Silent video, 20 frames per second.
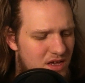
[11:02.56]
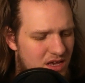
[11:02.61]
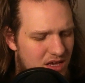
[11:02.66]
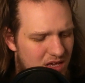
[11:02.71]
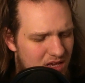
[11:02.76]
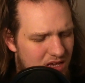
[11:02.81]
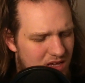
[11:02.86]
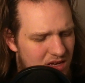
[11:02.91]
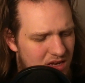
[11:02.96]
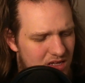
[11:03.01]

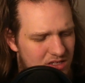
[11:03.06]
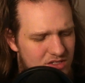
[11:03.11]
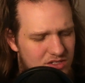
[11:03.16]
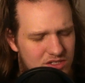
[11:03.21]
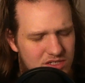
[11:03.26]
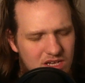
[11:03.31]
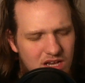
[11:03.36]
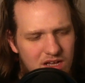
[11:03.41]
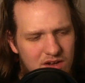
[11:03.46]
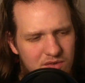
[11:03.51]
And I
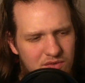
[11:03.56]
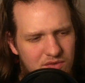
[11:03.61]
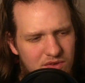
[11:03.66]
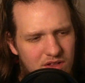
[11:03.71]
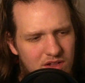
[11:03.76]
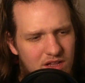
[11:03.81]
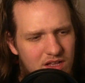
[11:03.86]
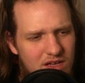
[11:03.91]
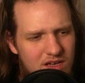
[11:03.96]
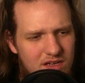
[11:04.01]
just kind of
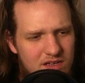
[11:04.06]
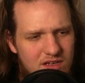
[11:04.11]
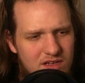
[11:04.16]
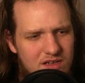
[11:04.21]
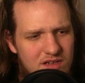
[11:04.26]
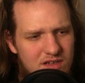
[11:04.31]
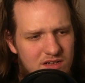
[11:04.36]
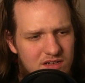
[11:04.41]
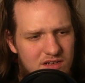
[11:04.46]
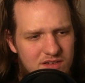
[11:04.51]
feel like
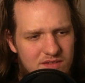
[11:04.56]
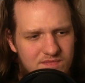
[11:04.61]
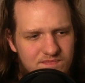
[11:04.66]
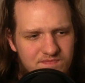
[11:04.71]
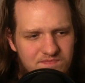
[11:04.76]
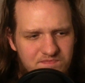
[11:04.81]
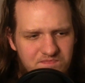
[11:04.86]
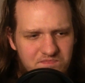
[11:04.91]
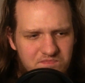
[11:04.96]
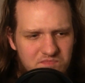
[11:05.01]

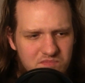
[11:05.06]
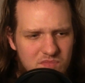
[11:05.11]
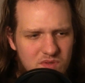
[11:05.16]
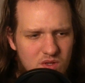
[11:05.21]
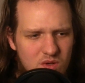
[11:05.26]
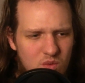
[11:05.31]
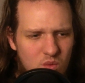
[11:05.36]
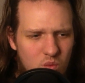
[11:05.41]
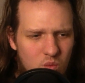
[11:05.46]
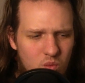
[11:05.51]

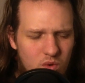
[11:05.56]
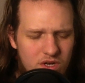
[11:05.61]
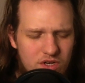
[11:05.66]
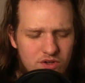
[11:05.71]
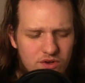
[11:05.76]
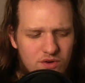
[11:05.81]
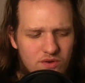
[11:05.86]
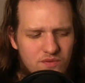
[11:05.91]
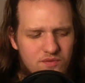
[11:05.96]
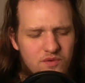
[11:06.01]
when
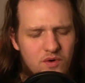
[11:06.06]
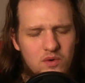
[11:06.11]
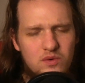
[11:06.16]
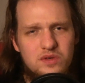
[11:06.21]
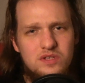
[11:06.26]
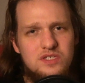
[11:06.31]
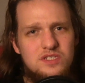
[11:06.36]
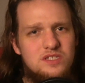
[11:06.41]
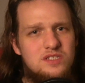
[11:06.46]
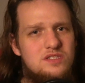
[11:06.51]
your
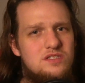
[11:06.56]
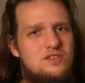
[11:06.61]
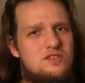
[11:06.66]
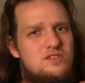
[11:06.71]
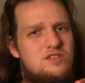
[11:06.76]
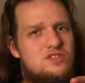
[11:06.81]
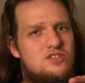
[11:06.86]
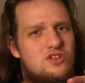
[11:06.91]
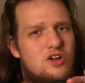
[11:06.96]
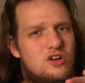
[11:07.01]
focus
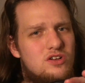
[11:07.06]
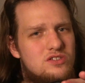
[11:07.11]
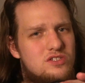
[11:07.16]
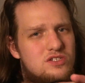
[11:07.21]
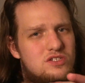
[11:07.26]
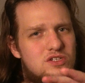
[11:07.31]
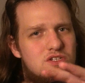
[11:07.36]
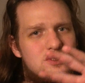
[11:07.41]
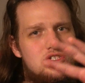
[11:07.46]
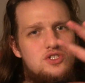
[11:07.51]

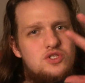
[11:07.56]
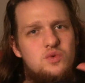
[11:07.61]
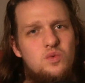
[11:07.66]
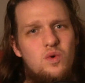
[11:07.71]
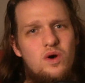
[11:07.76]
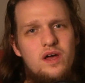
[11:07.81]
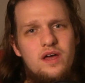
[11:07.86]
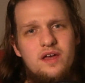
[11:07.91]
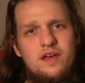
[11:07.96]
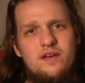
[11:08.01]
starts to
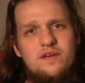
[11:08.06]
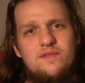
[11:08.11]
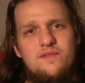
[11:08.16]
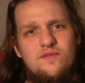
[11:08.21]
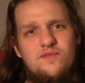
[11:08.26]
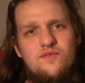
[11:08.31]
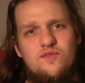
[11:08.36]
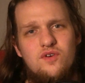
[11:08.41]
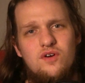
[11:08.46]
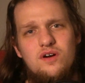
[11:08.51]
sway
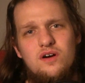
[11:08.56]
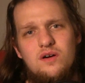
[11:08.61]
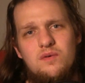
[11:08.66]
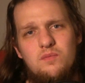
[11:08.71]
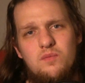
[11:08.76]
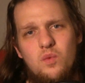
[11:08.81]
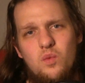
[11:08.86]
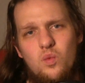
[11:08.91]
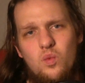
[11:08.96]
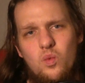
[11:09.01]

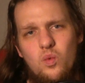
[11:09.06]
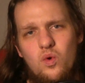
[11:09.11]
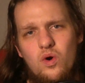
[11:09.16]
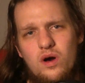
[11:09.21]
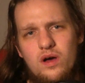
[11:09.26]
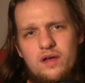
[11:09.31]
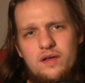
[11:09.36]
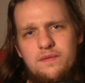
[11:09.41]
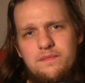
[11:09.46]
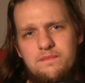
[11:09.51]
from
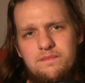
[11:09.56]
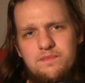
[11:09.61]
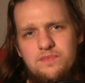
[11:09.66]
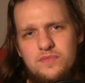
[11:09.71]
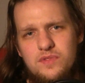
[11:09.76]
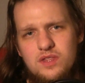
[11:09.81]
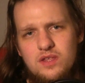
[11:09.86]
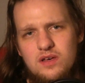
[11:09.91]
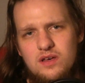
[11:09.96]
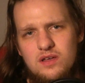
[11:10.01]
what
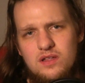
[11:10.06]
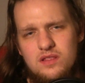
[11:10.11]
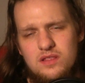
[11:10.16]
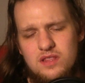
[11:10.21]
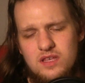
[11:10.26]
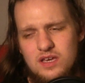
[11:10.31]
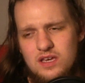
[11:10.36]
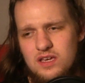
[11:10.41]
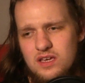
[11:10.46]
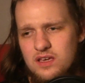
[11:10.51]
the
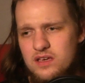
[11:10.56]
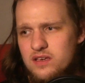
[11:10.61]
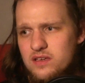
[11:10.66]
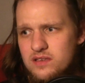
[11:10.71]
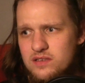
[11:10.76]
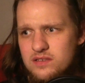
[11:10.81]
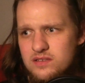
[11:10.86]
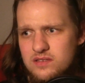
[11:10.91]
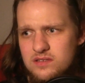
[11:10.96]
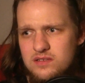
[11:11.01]
thing
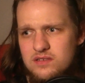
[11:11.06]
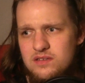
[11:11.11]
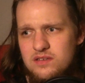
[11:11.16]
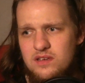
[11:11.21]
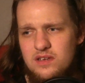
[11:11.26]
is,